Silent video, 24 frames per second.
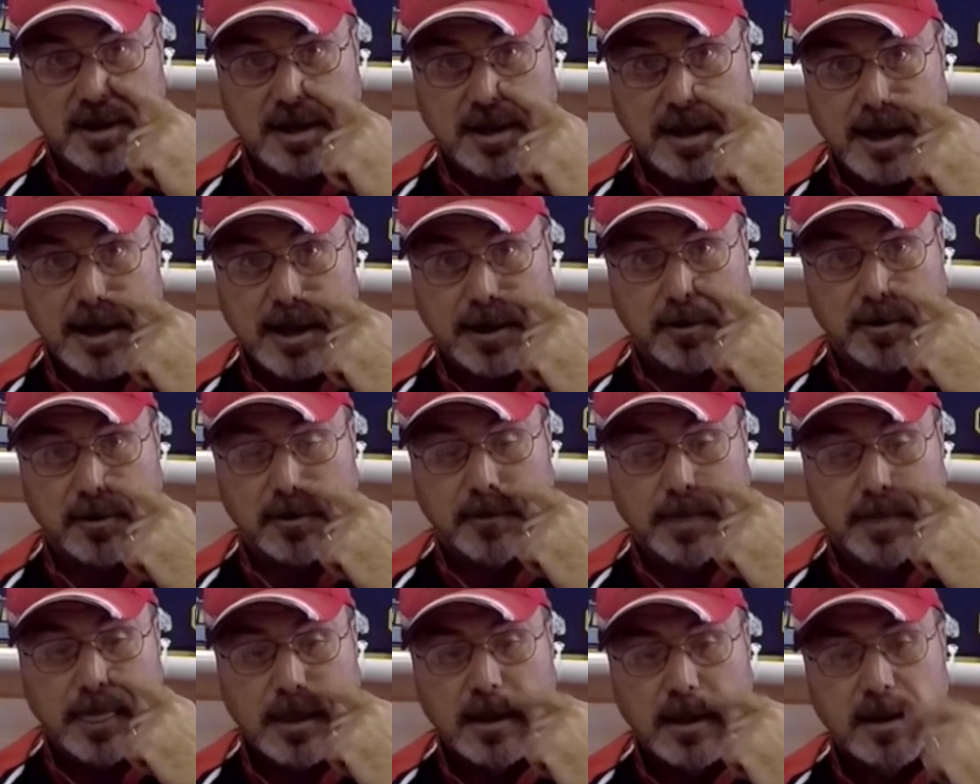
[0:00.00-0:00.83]
the anchor.
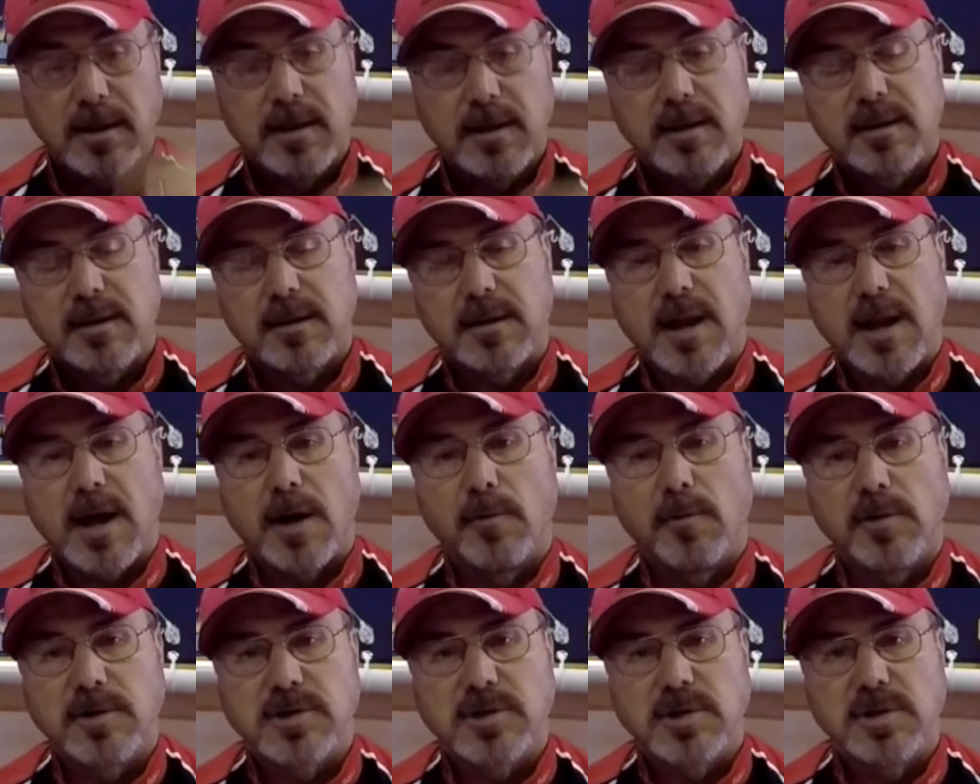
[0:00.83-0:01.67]
Now
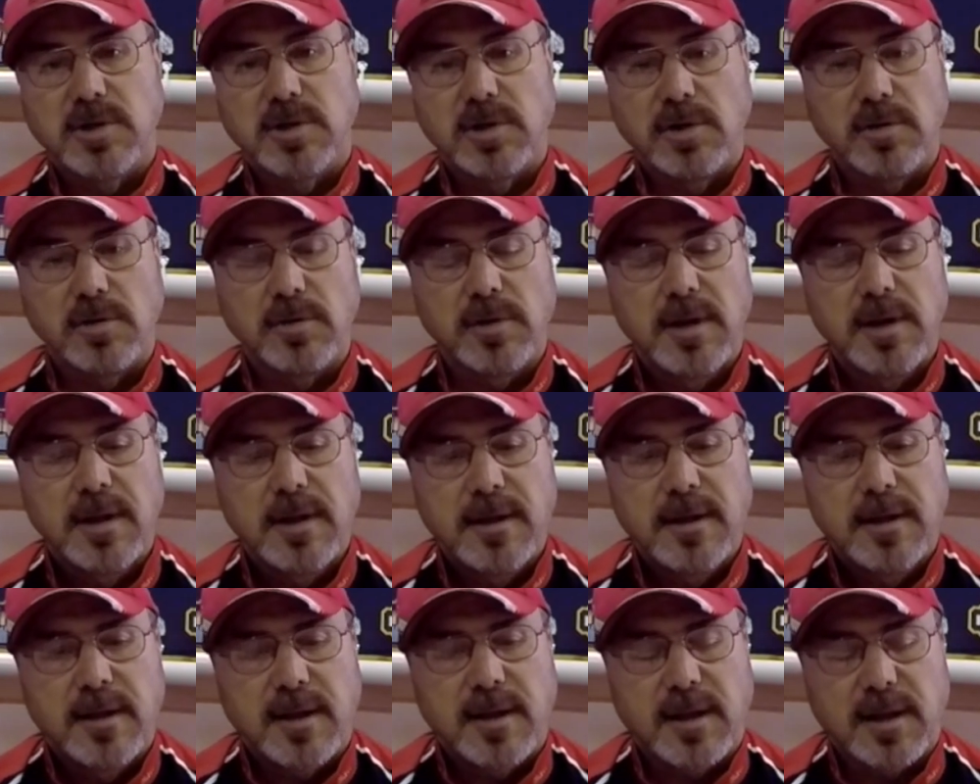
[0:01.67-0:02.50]
what you do
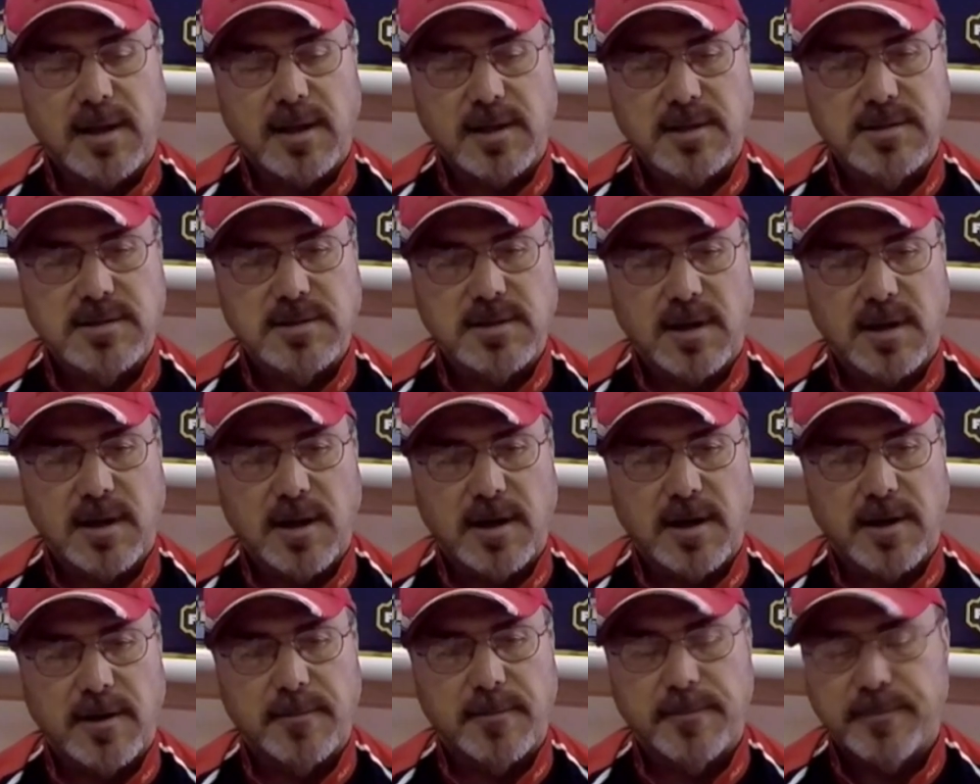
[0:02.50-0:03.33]
is
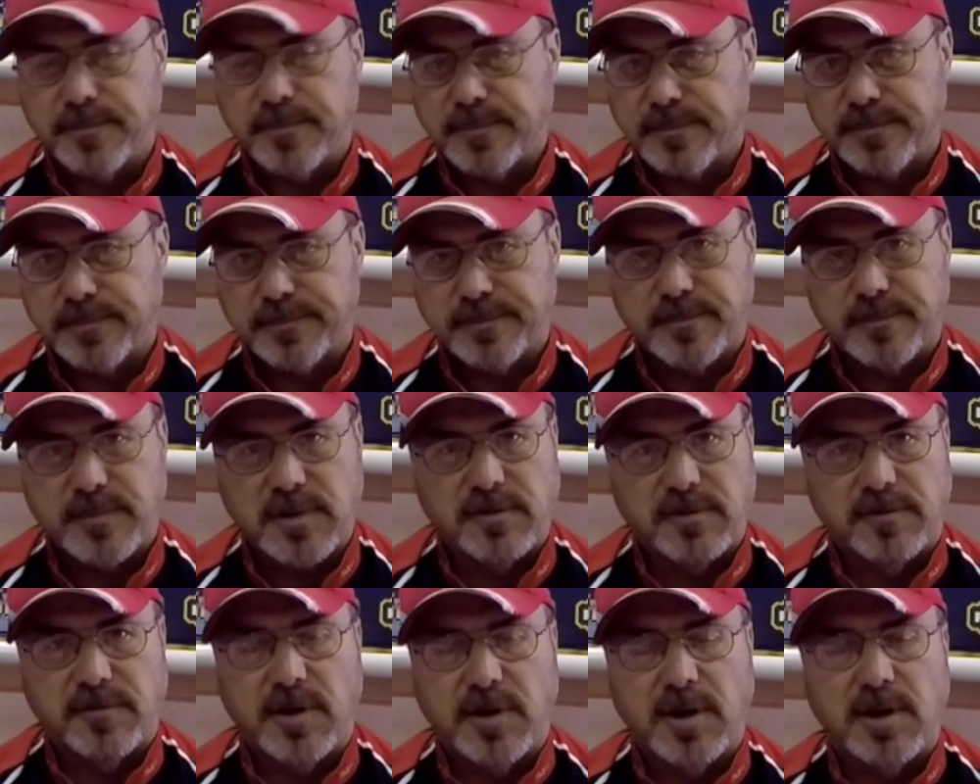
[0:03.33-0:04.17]
you
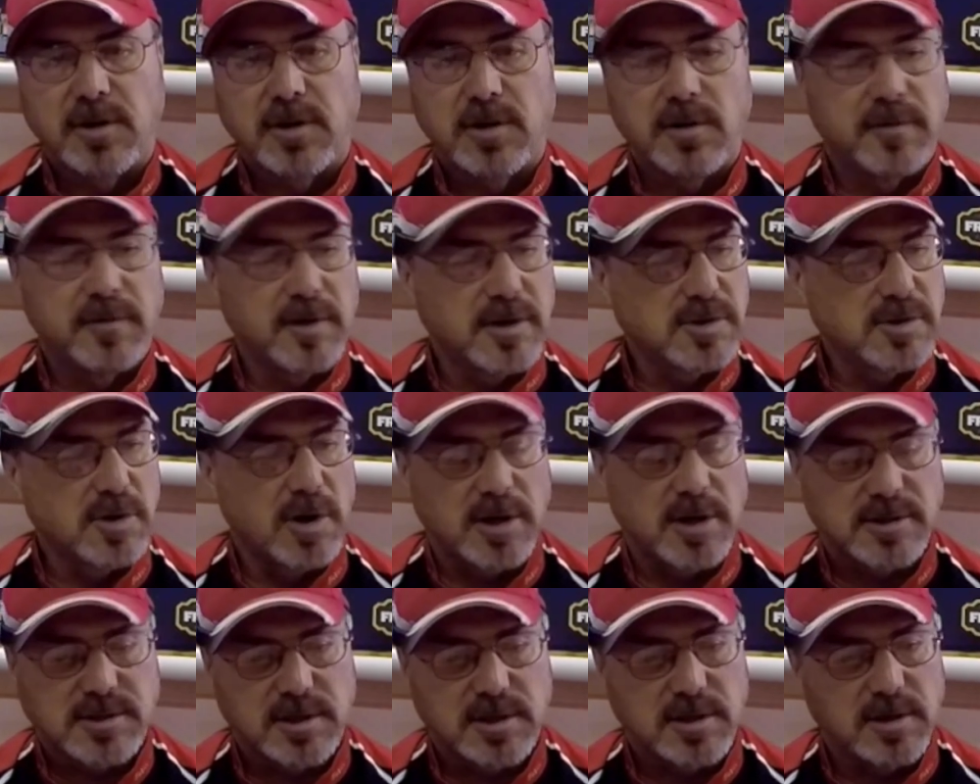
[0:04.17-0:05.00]
figure you've
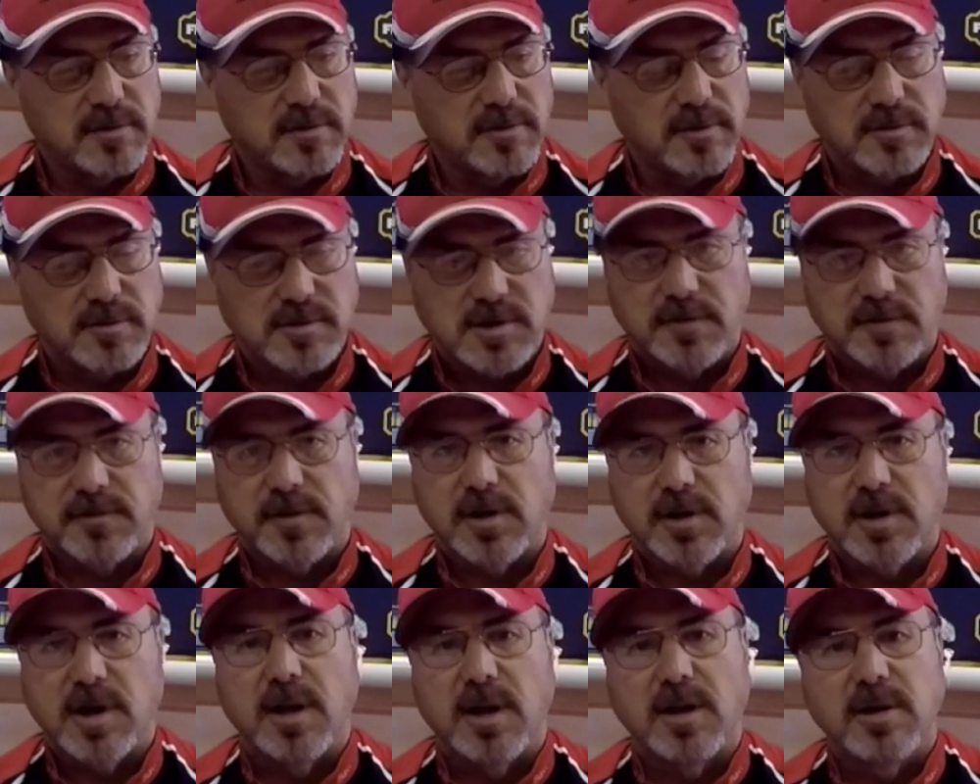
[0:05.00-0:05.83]
exhausted. You use
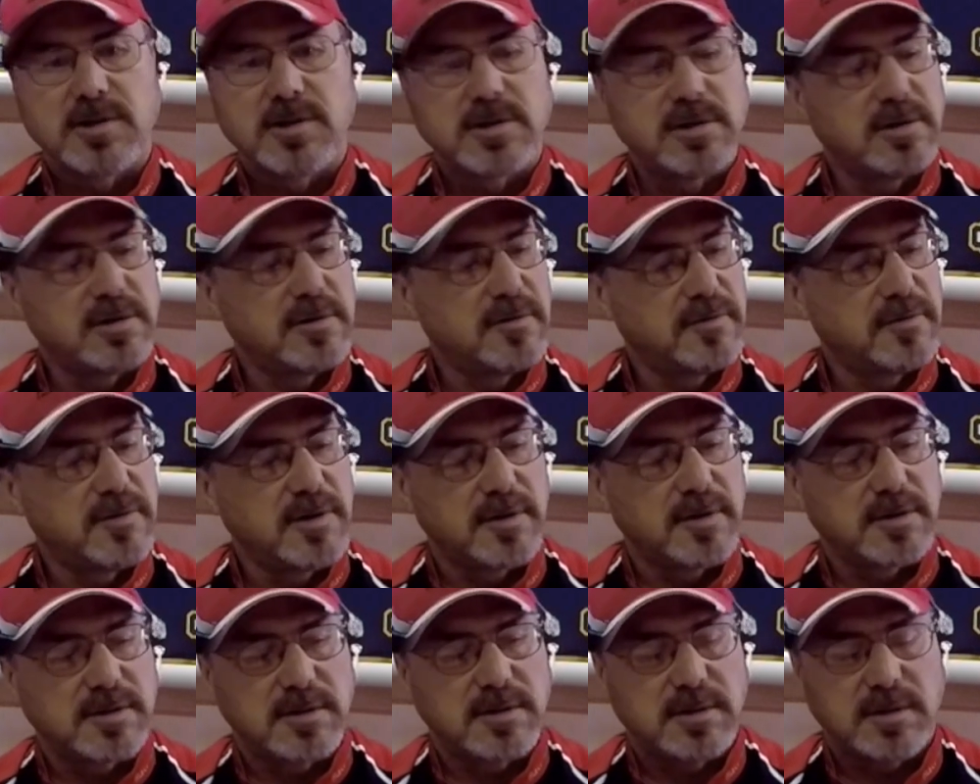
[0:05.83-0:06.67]
different colors. You
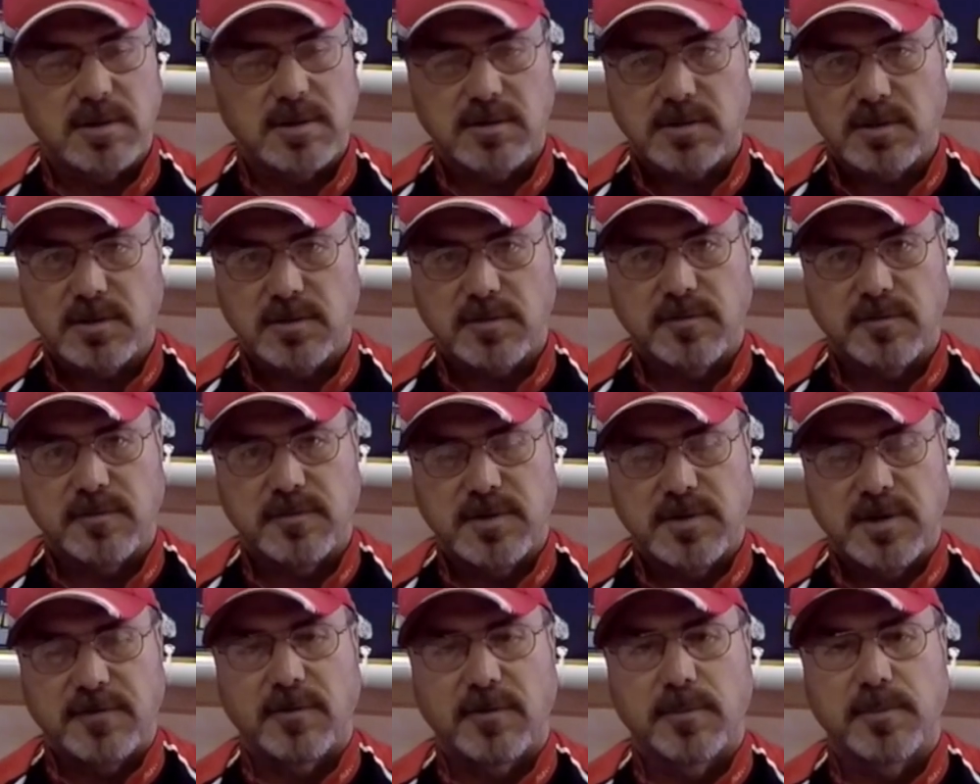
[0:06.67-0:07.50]
use
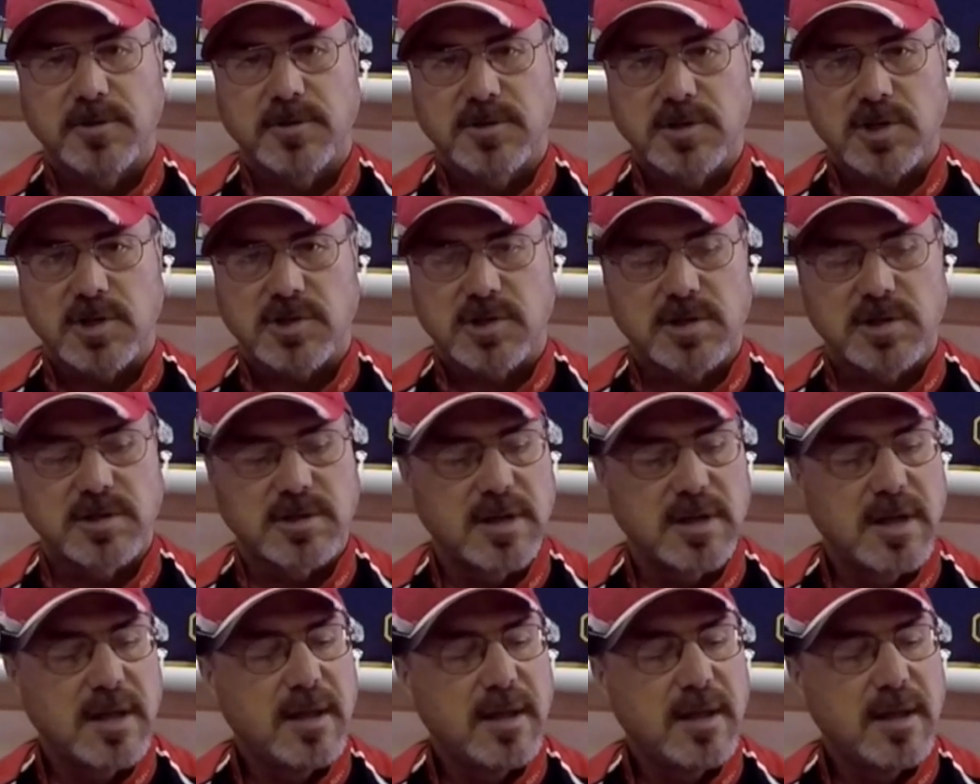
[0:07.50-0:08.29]
different positions,